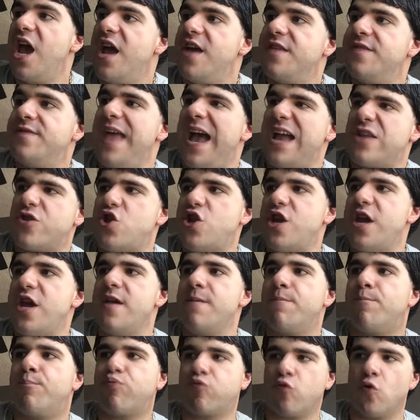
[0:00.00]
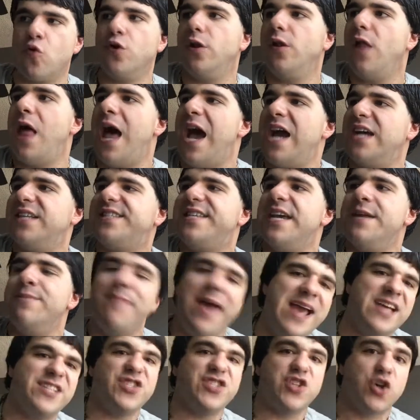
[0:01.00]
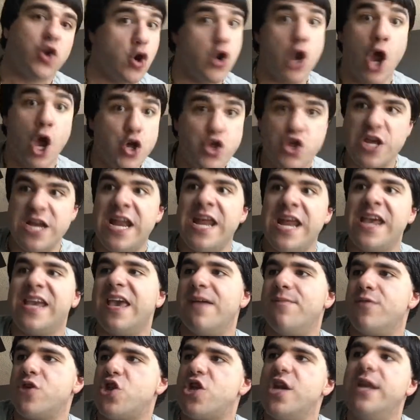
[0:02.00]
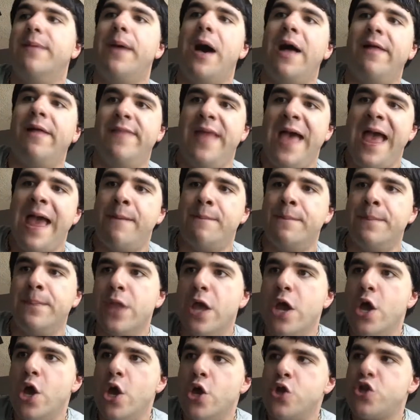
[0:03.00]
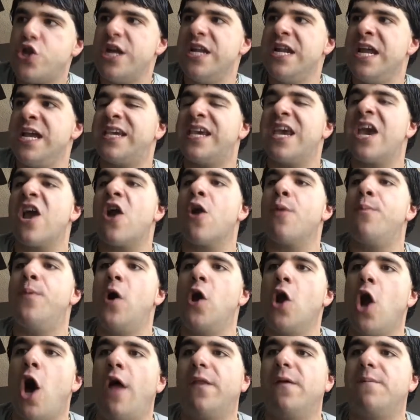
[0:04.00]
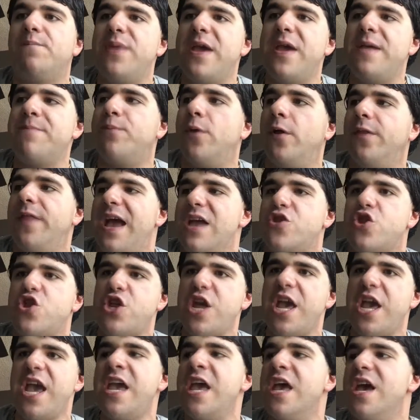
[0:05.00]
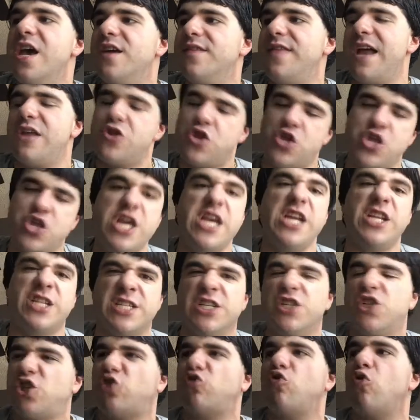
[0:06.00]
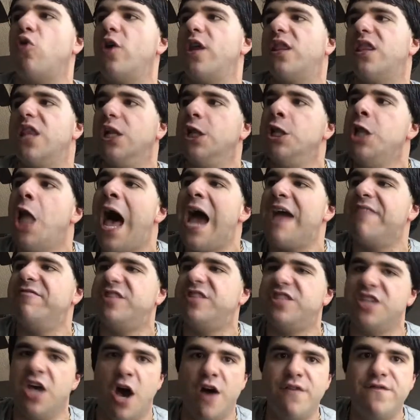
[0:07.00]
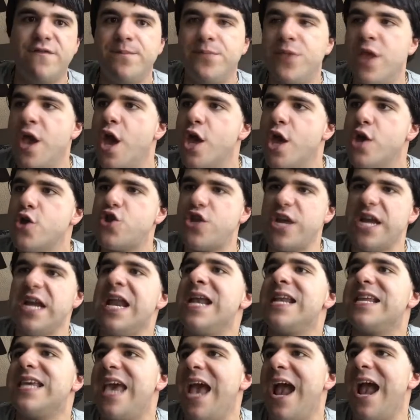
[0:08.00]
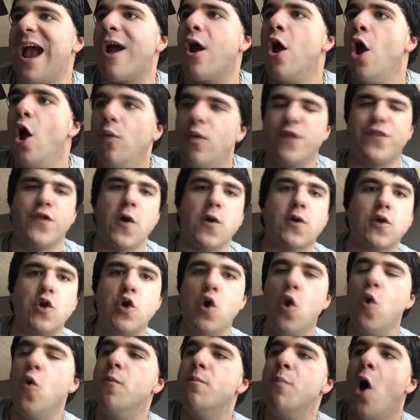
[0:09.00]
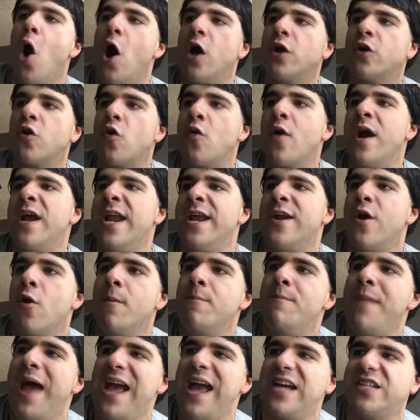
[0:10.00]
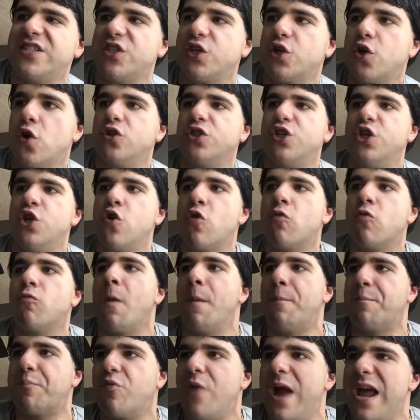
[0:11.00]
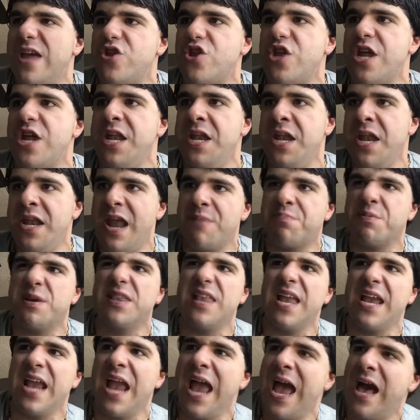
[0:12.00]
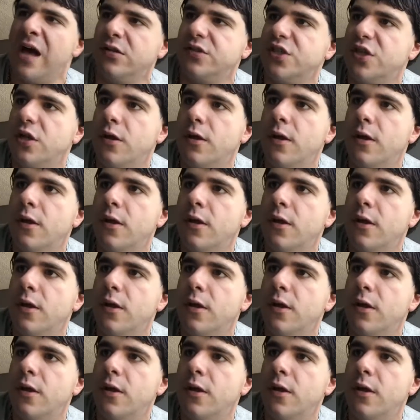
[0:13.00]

that she brutalized and massacred. She didn't give a shit about them. She didn't care about all the people that she destroyed the lives of. She didn't care with her coup mongering and her massacres and her repression and everything else.